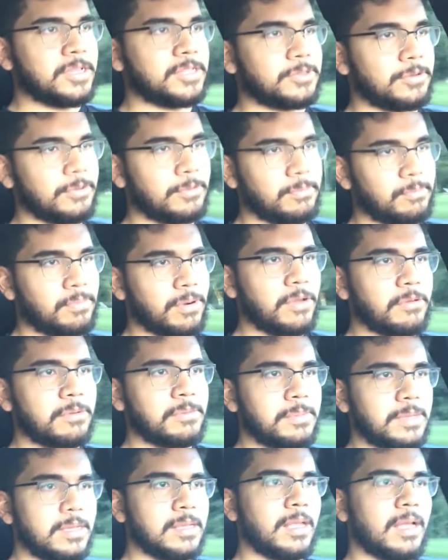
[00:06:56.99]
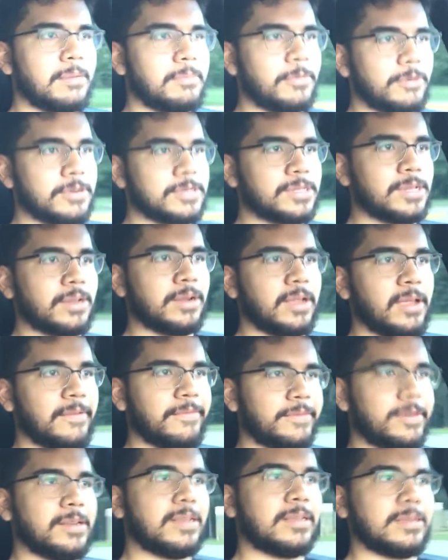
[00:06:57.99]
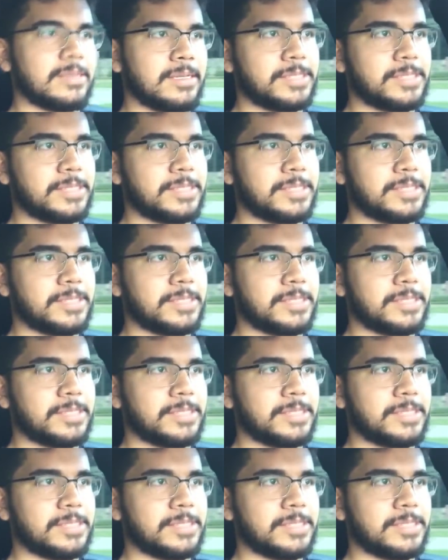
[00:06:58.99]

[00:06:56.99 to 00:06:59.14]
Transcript: this would probably be a lot more sought after than